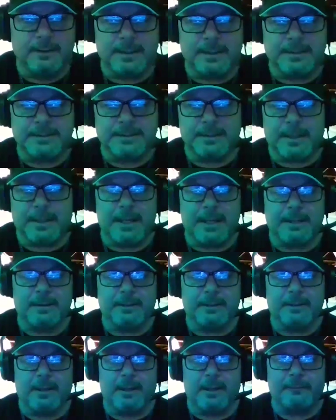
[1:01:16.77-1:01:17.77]
That's an
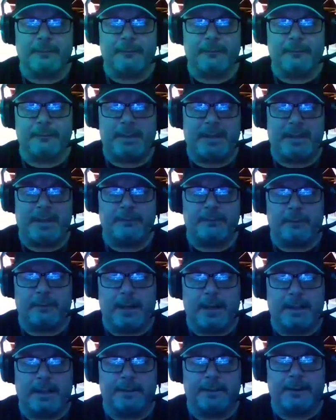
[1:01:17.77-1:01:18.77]
island off of Beaver
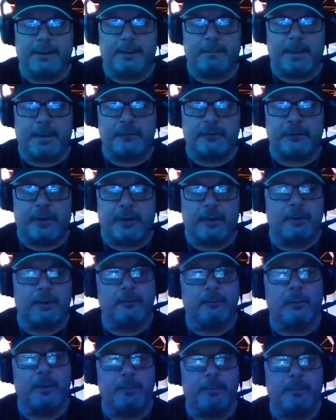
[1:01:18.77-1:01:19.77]
Island up by
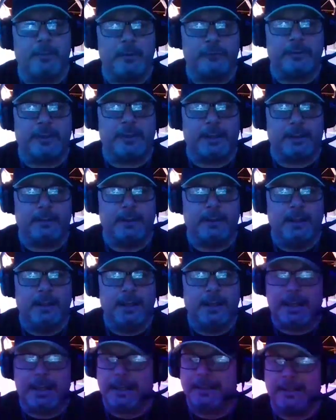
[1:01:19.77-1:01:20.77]
Charlevoix, Michigan.
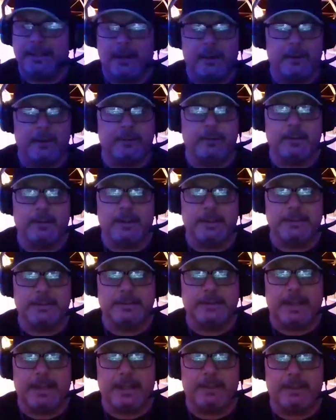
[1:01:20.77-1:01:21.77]
And Garden
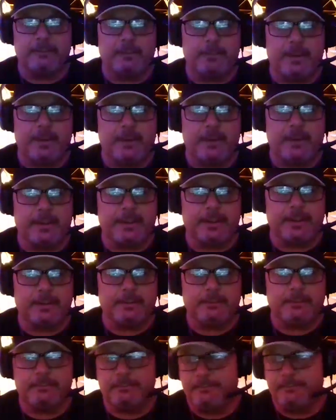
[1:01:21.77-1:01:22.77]
is Native
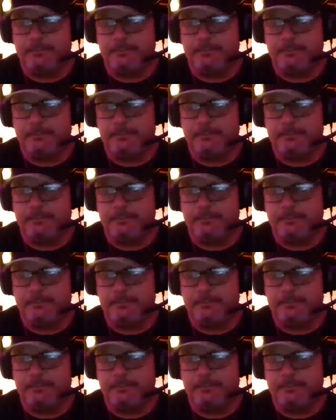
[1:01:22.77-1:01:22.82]
American.